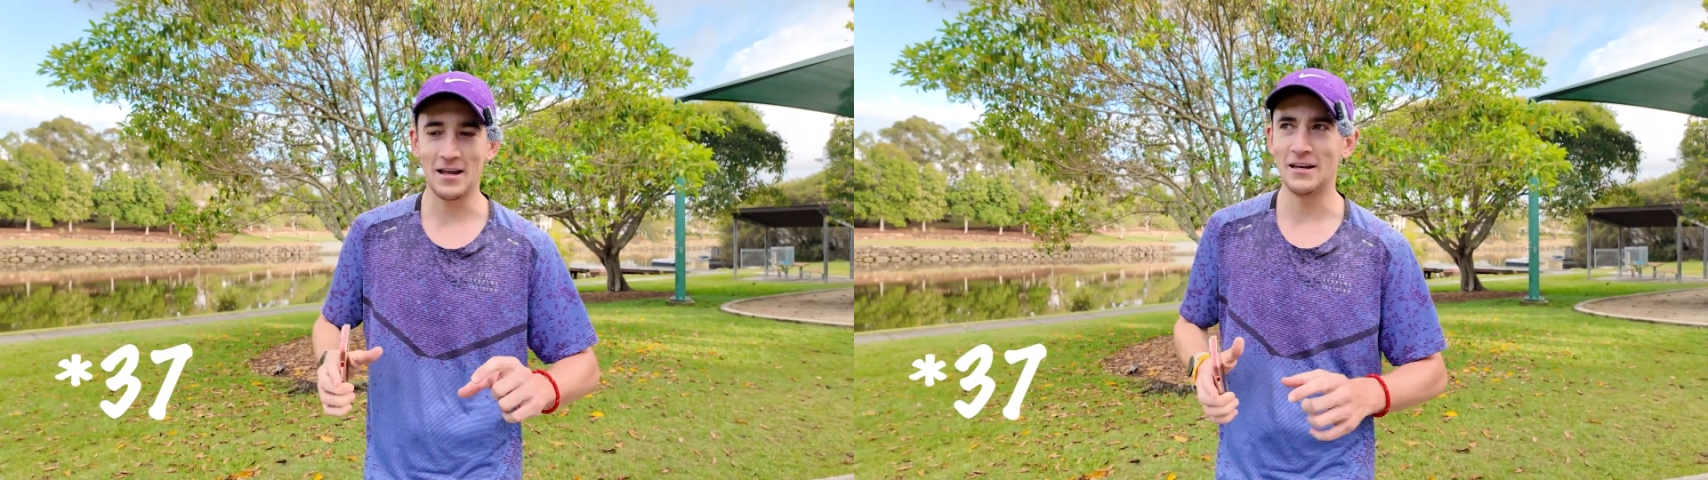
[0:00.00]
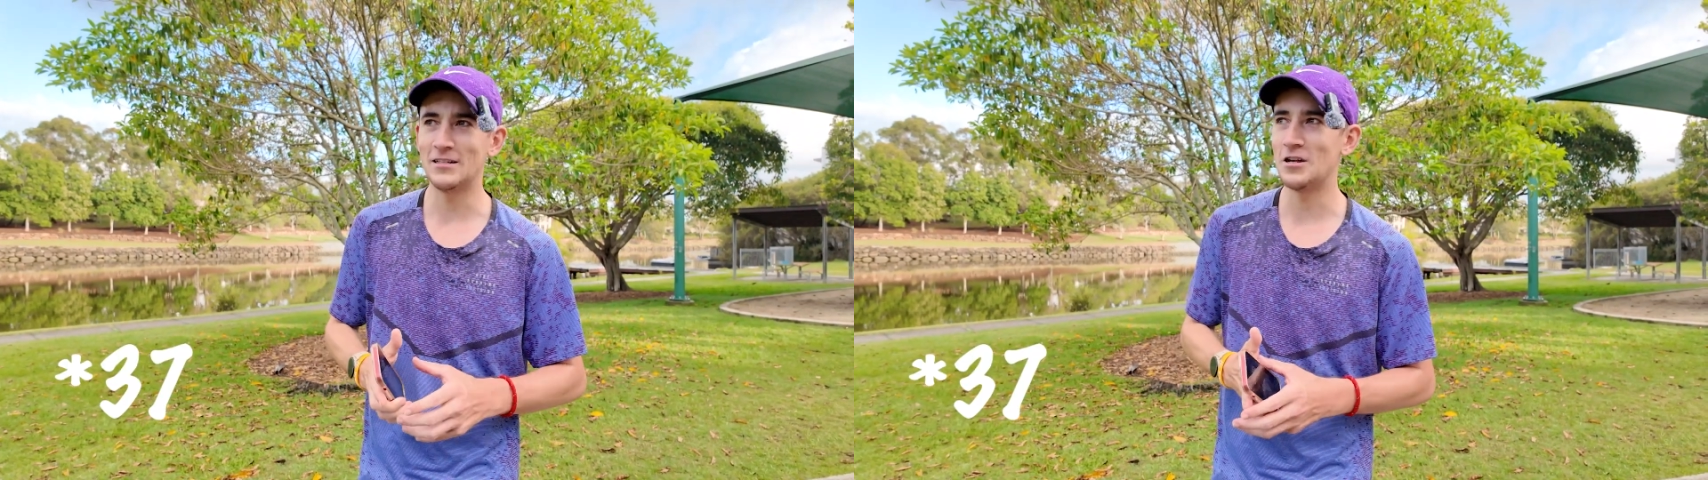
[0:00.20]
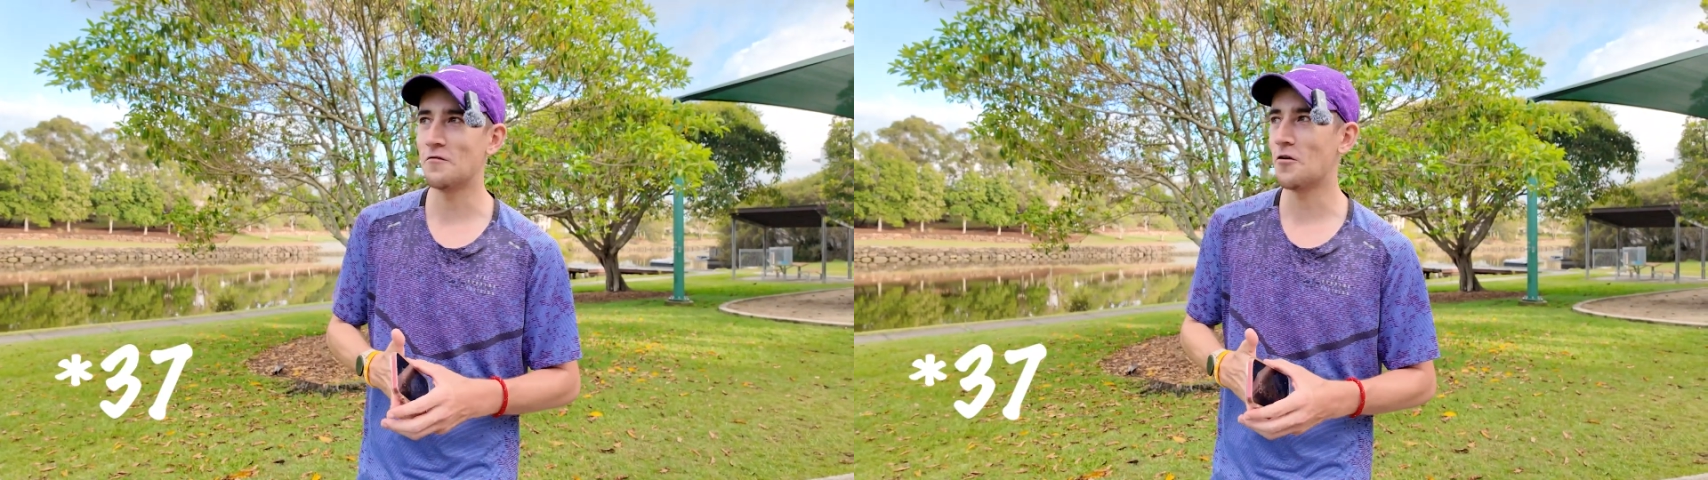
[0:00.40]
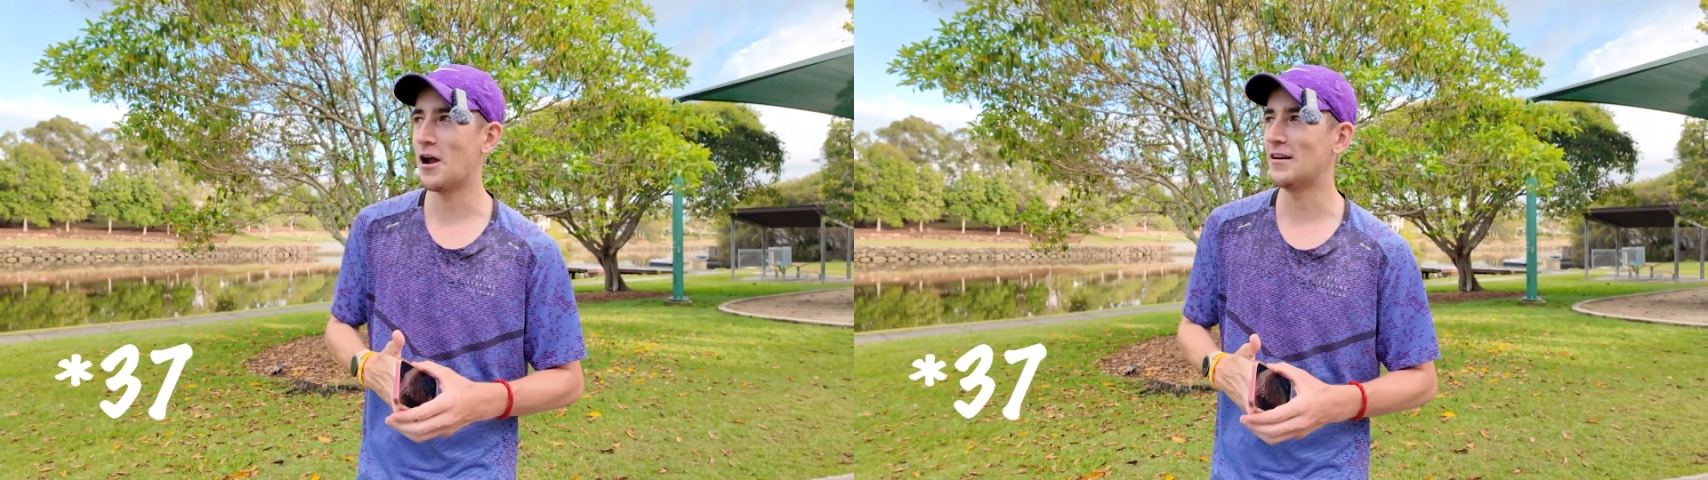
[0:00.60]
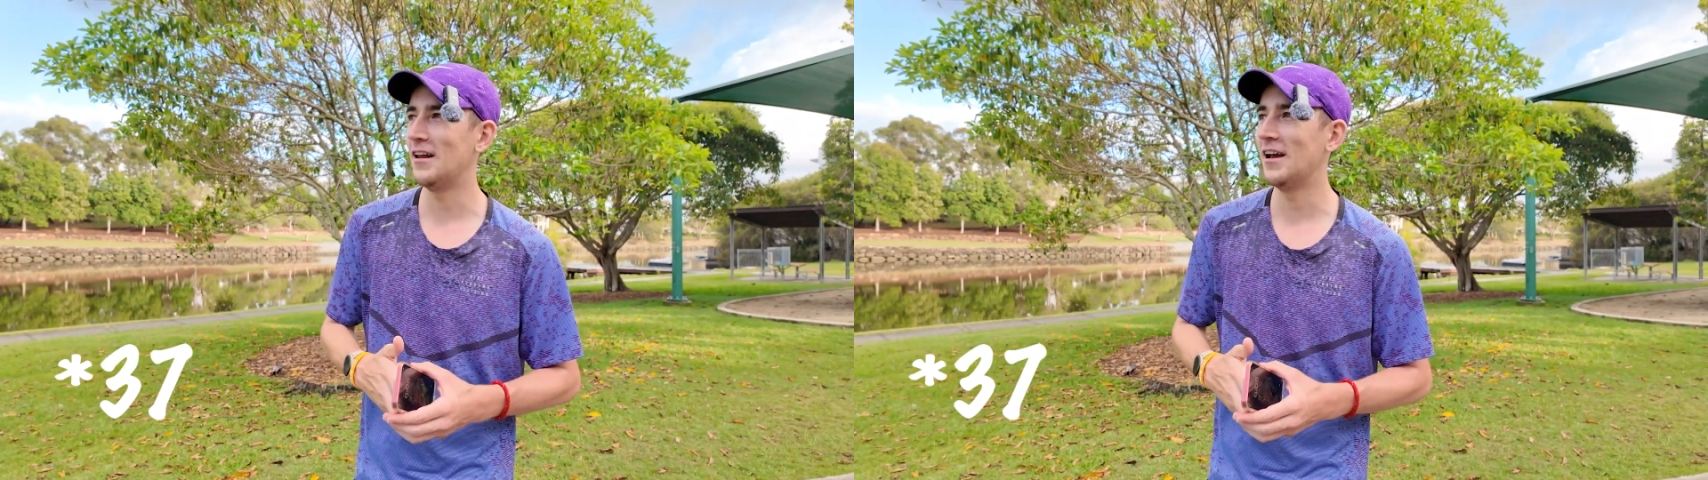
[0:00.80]
here,
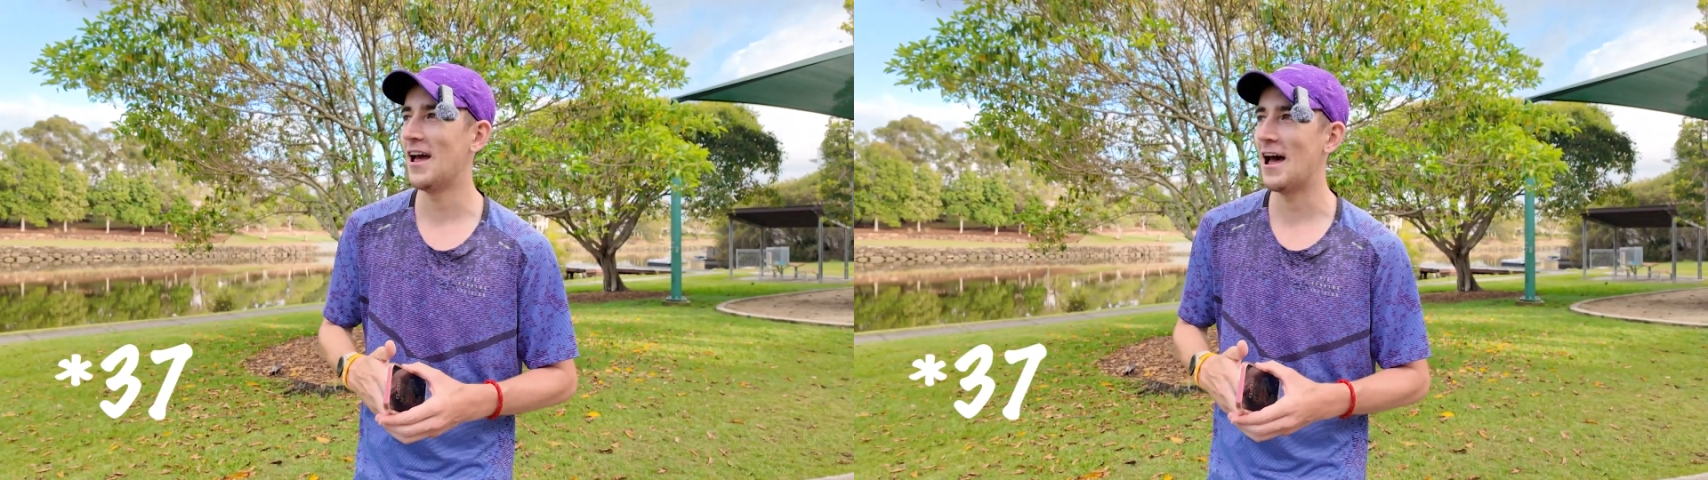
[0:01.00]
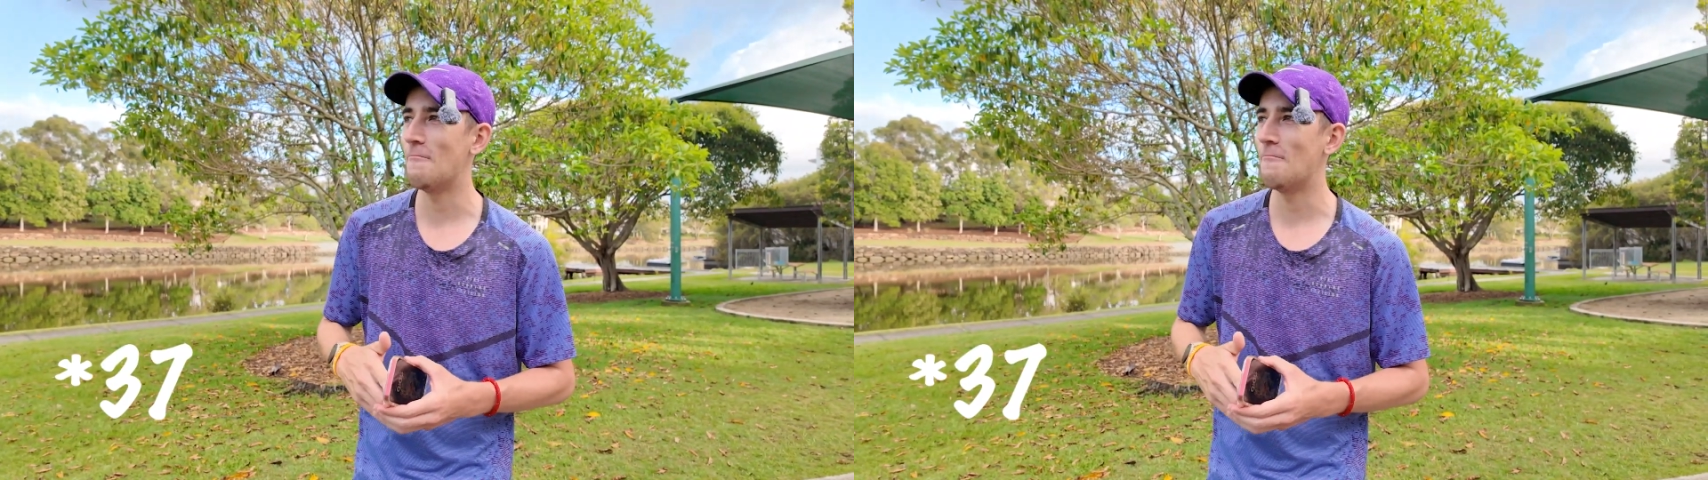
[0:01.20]
self-correcting.